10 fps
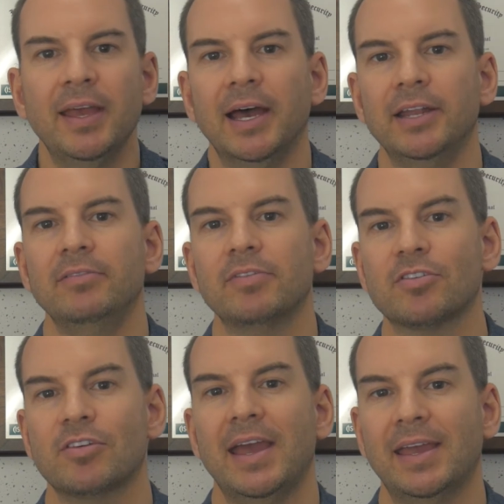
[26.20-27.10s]
And the
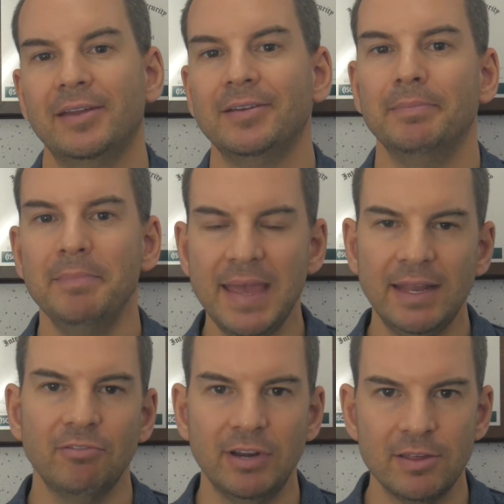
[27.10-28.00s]
second
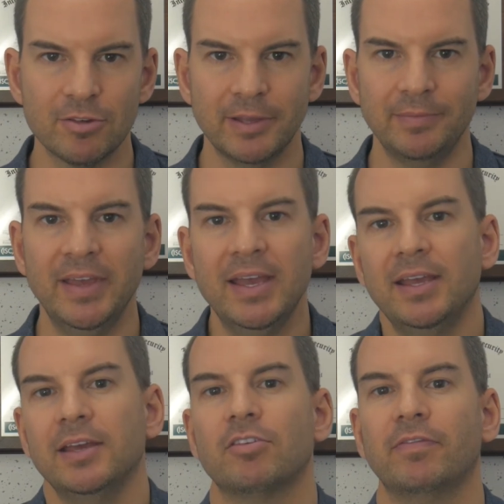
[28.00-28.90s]
main reason
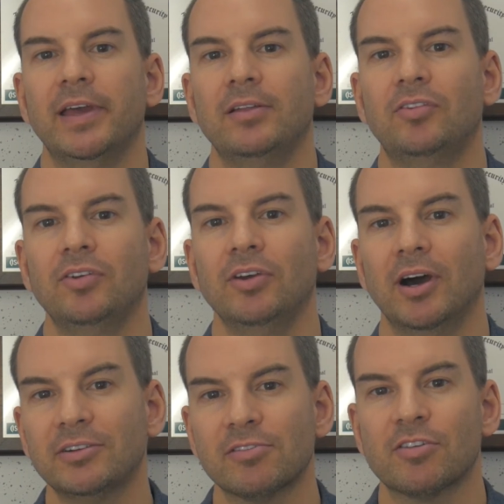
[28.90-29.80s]
is that to
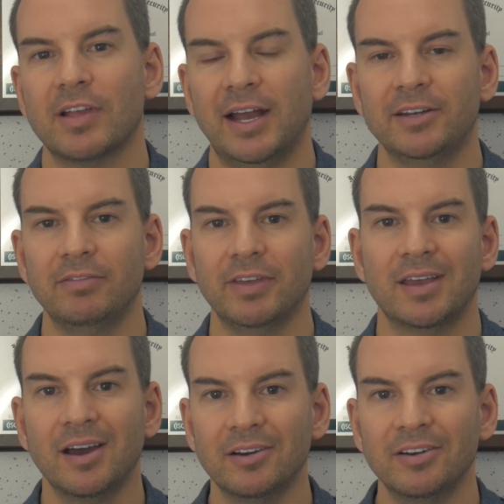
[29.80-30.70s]
understand the
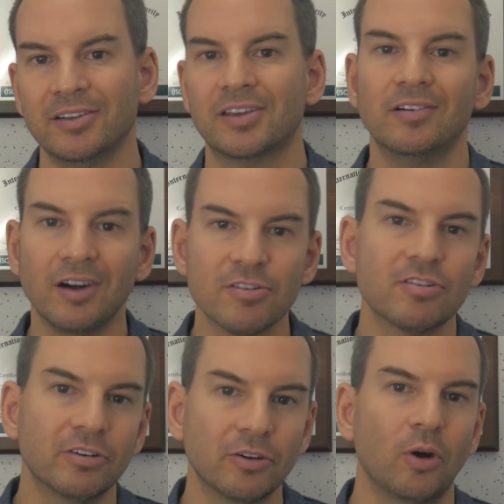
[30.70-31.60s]
current
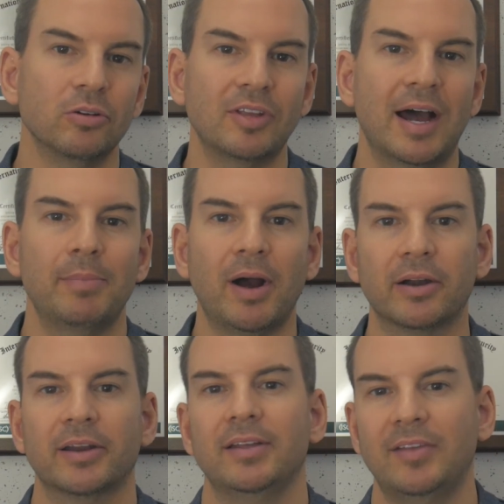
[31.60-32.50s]
clustered ONTAP
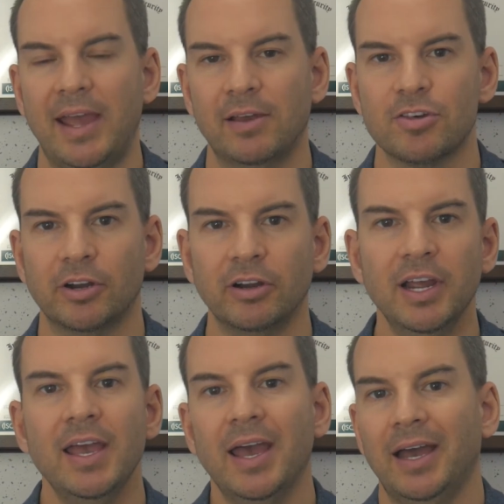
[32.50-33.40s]
architecture
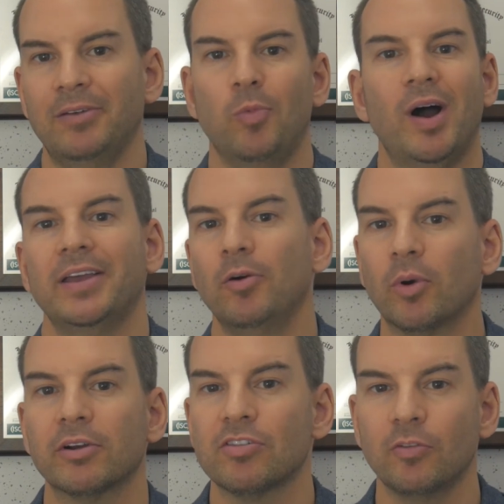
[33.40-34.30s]
and why it
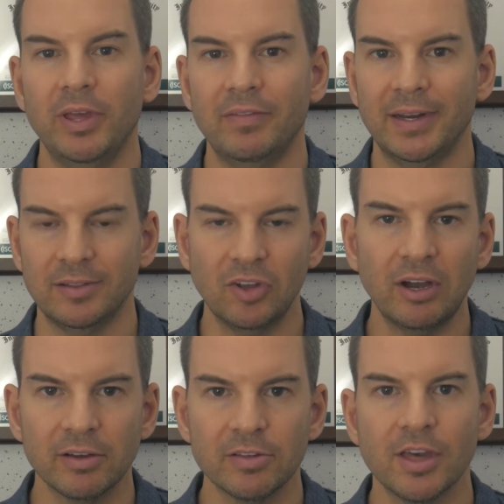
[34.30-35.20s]
works the way that it
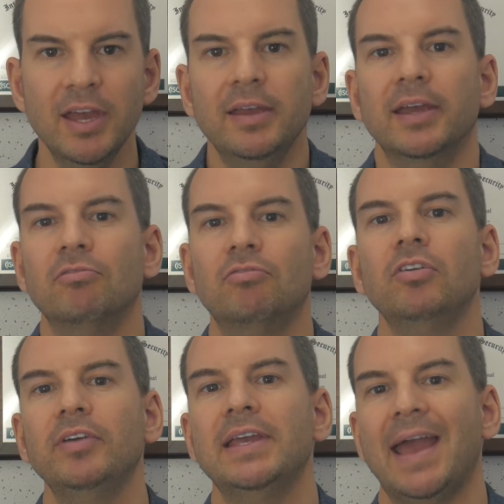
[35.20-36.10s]
does, it
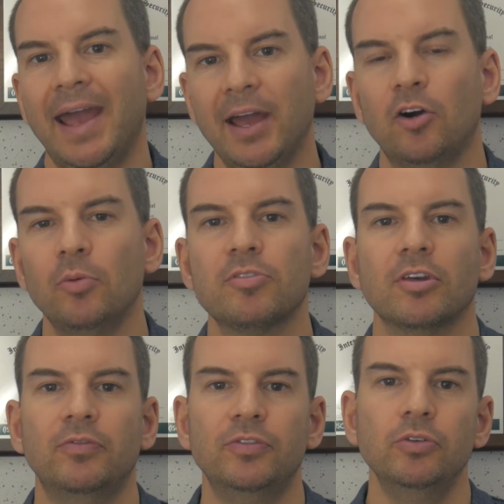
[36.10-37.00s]
really helps
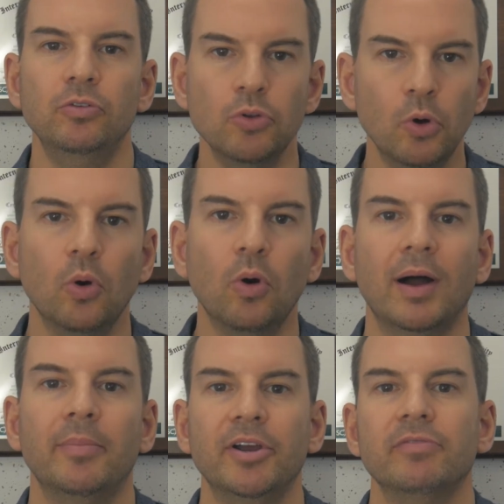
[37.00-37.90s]
if you know
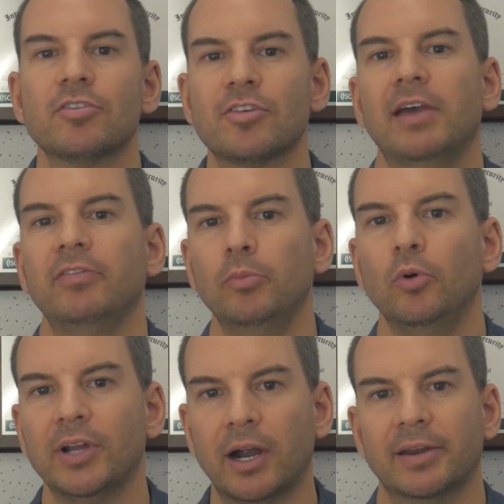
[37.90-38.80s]
about the seven
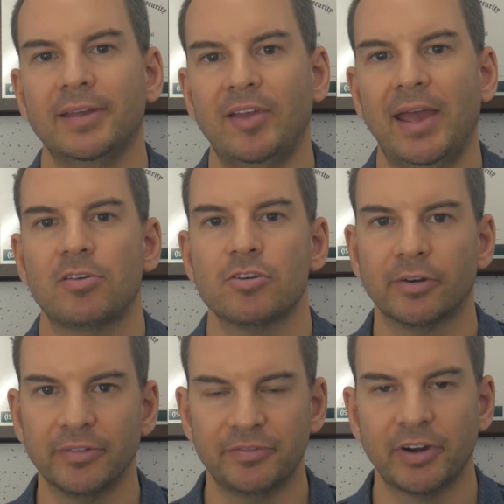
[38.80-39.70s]
mode
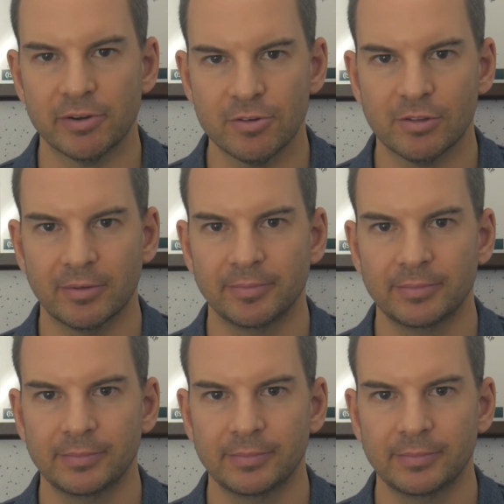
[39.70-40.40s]
architecture first.